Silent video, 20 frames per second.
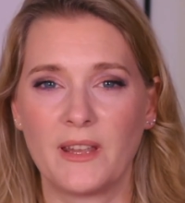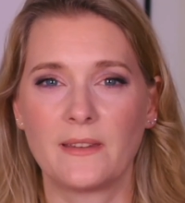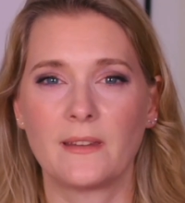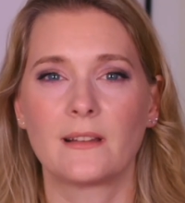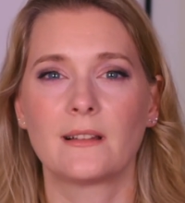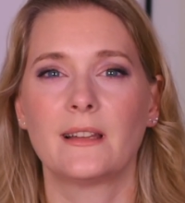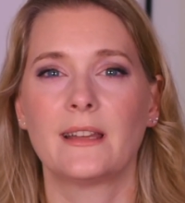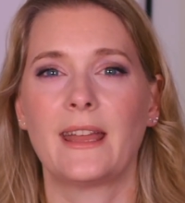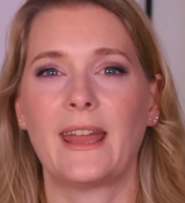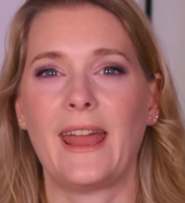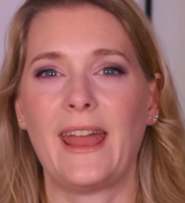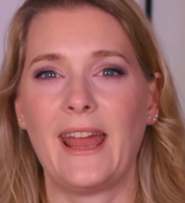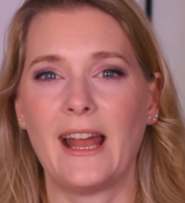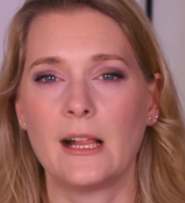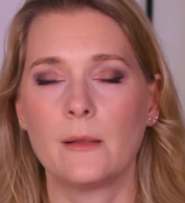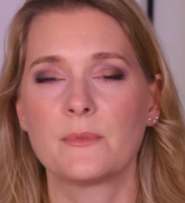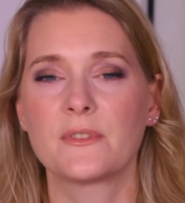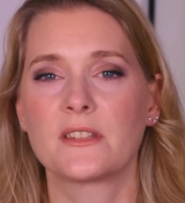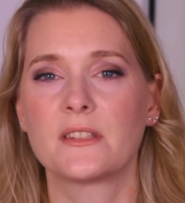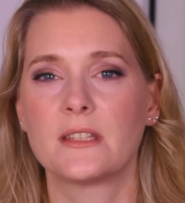basically
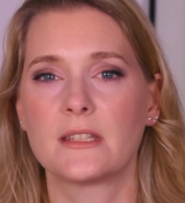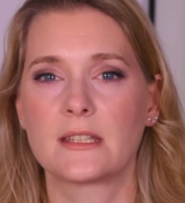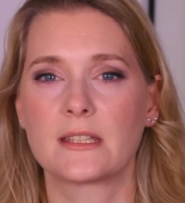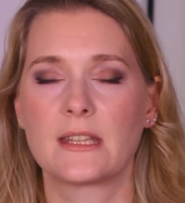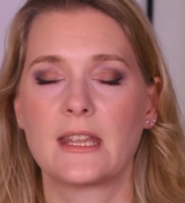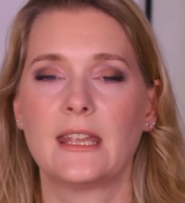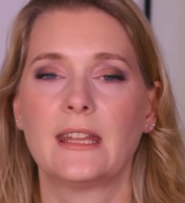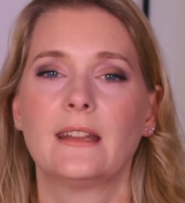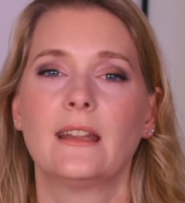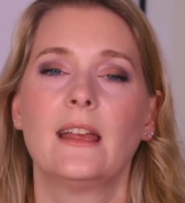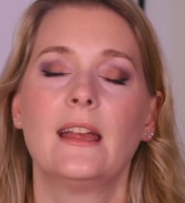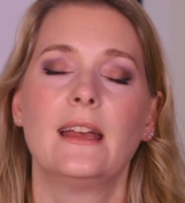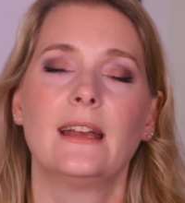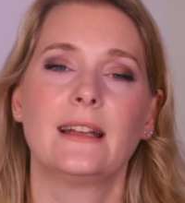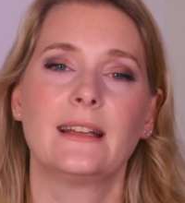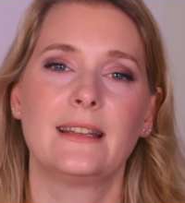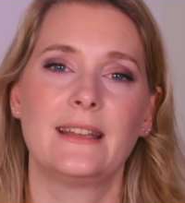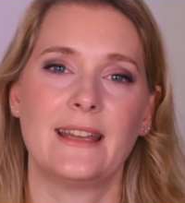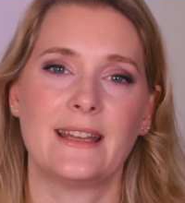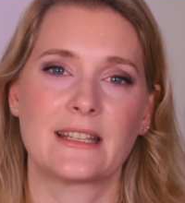helps the skin
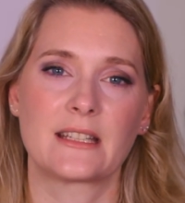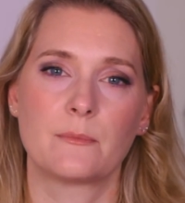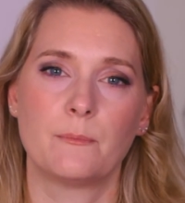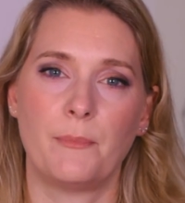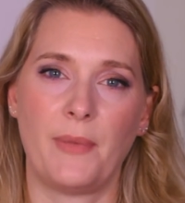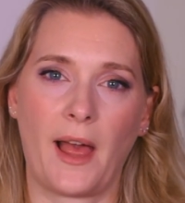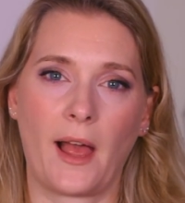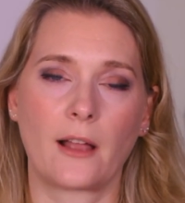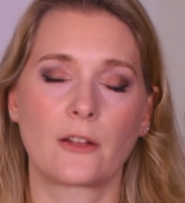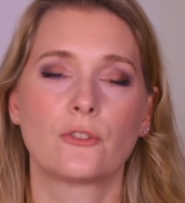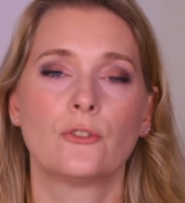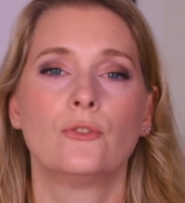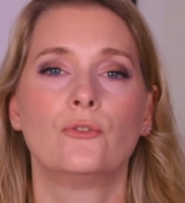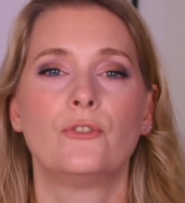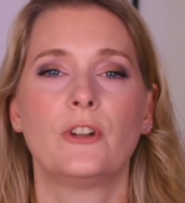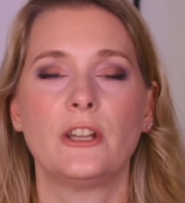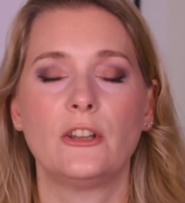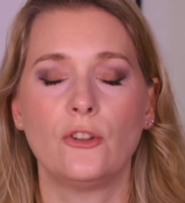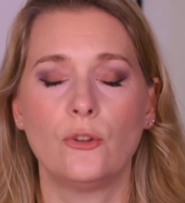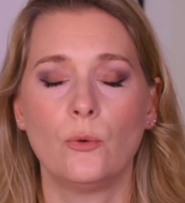get back to
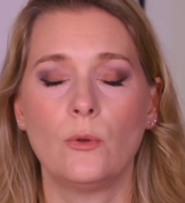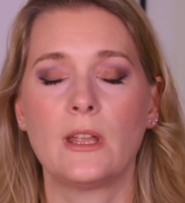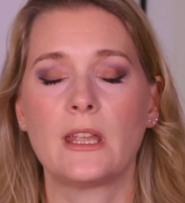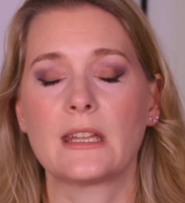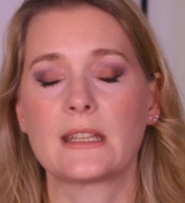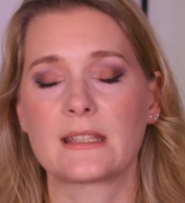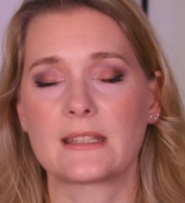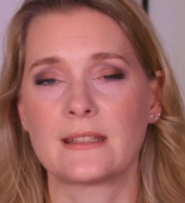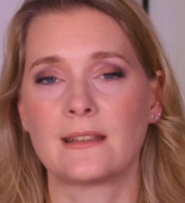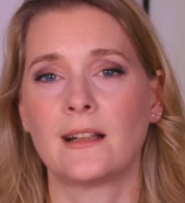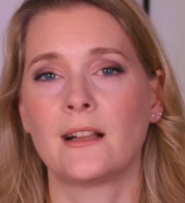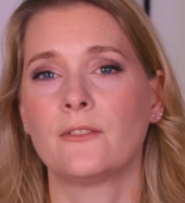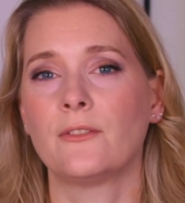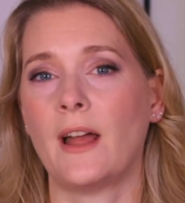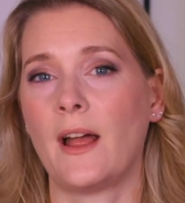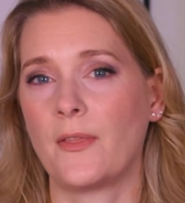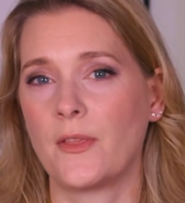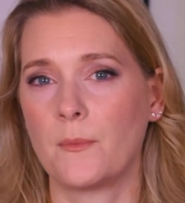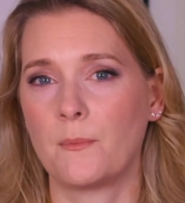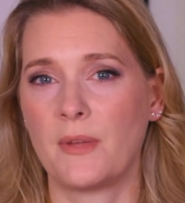renewing itself
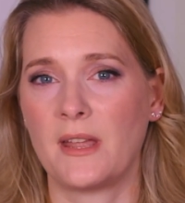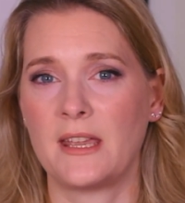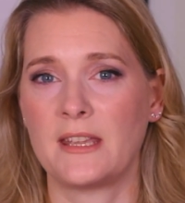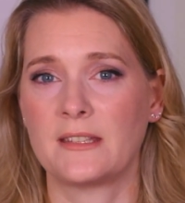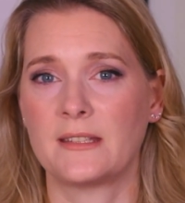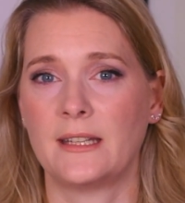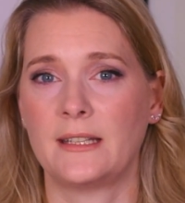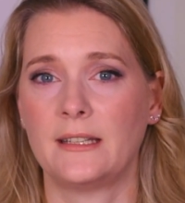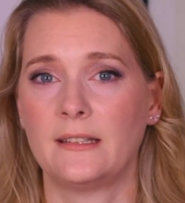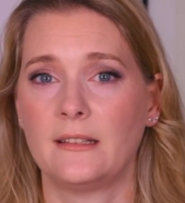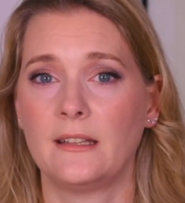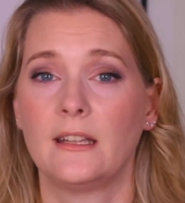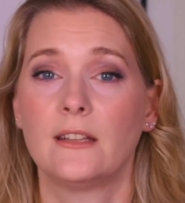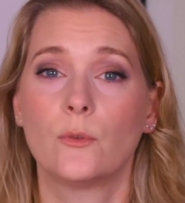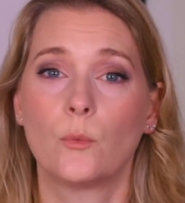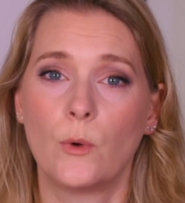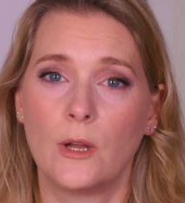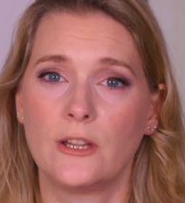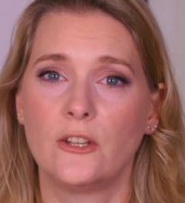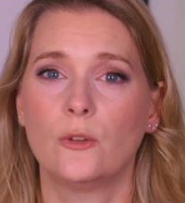at the pace that it did
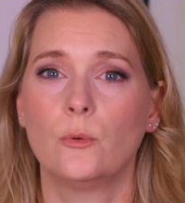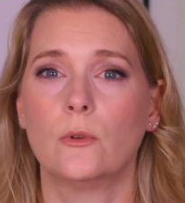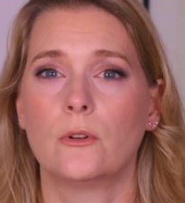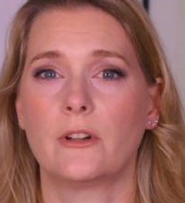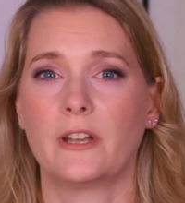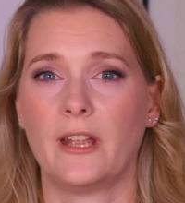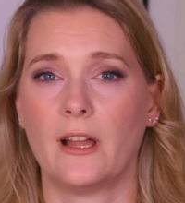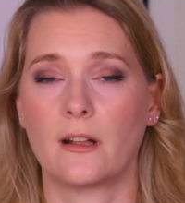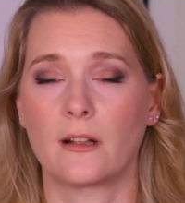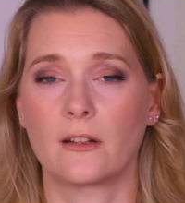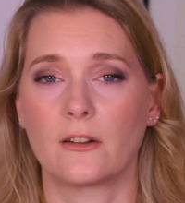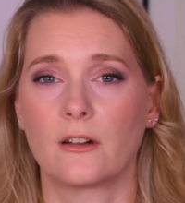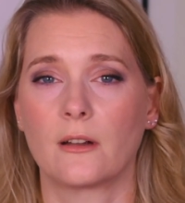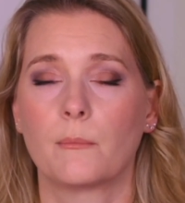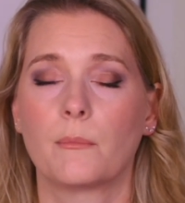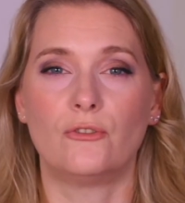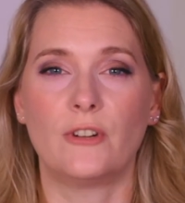when you were younger.